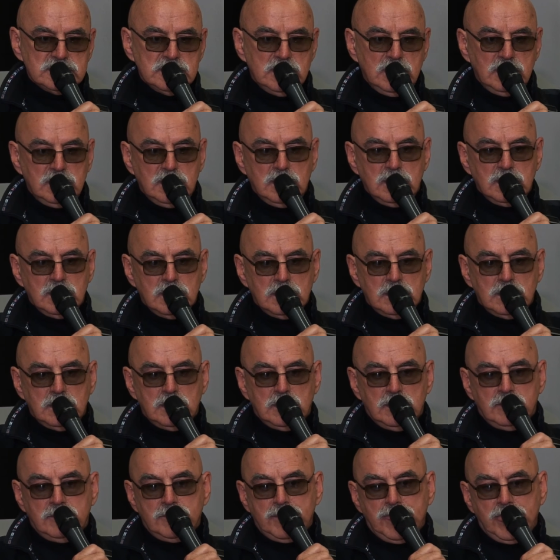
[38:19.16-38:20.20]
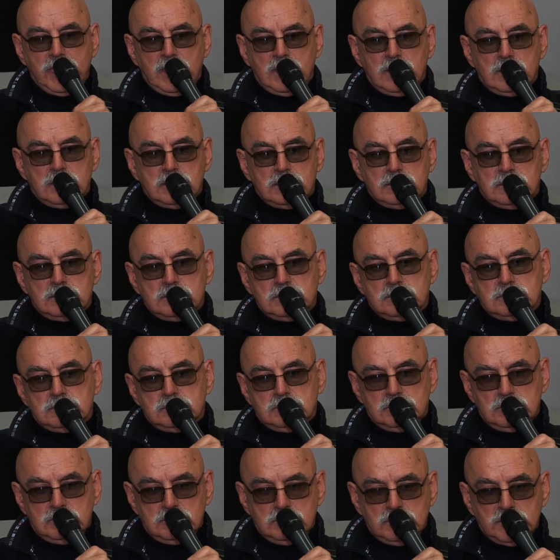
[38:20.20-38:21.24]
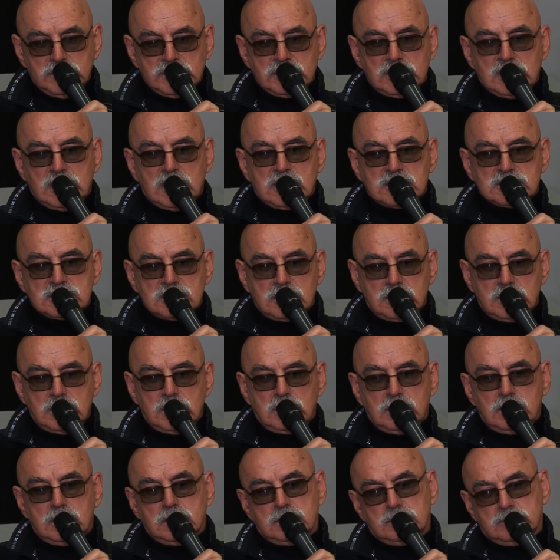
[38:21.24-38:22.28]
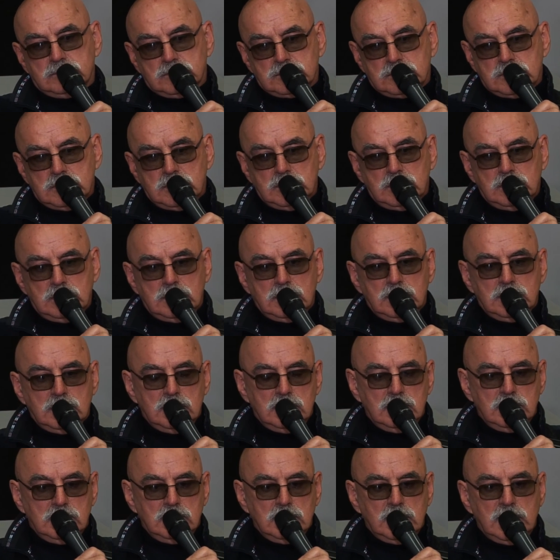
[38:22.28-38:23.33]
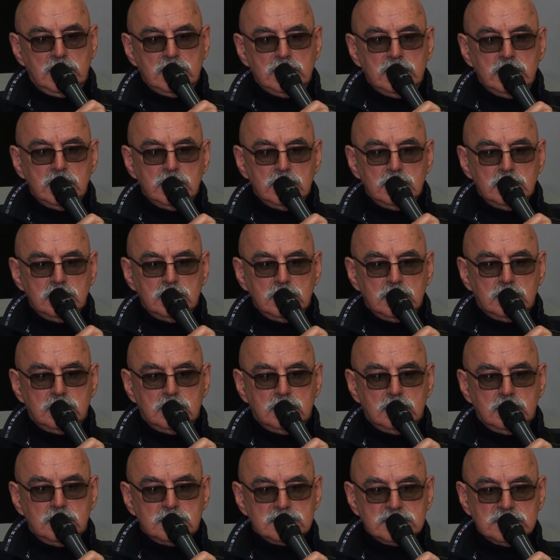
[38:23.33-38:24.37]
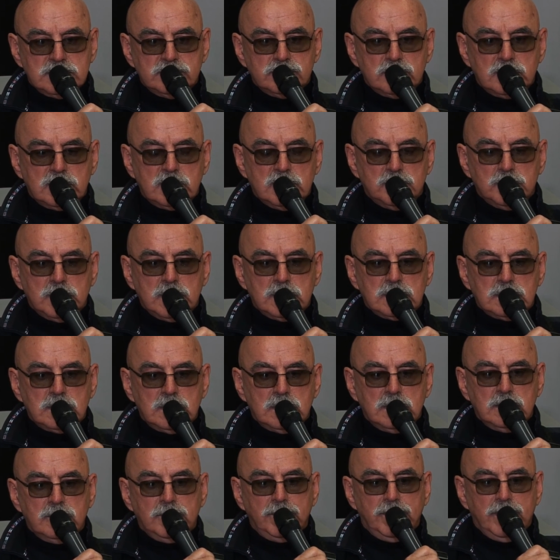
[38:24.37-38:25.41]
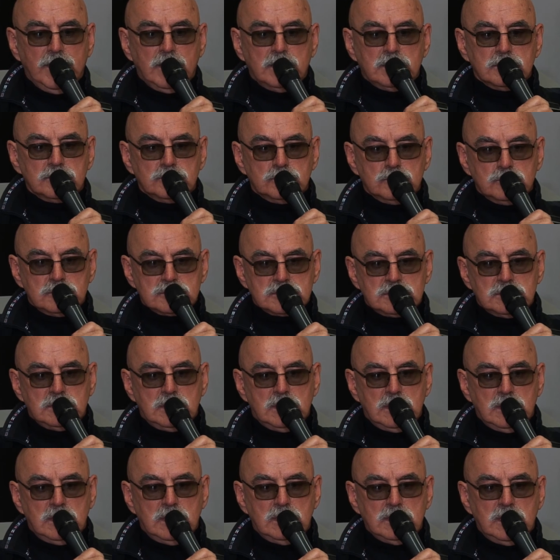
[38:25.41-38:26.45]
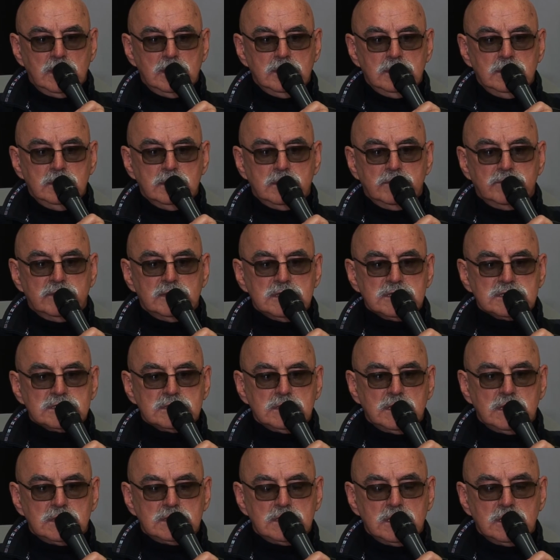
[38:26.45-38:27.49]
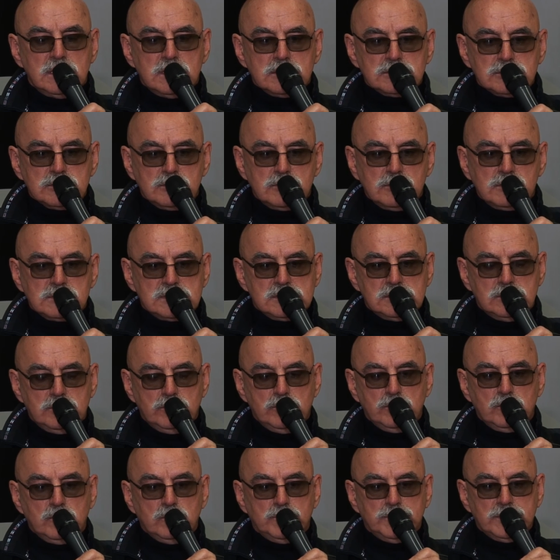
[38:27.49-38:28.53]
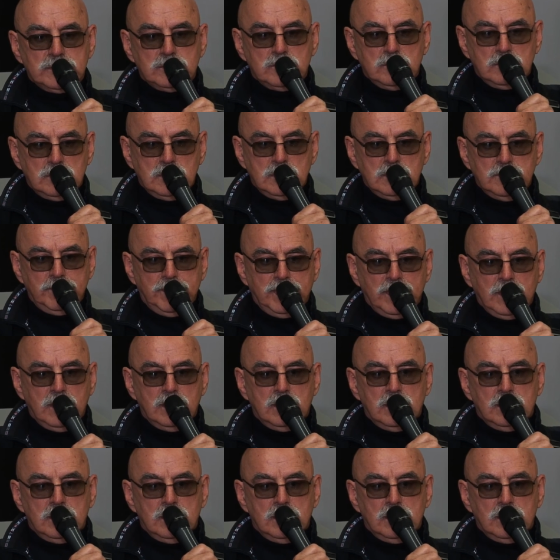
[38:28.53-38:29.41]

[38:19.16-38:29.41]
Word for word: in terms of the aggression experienced from the environment. And so, same as Oliynyk and his team,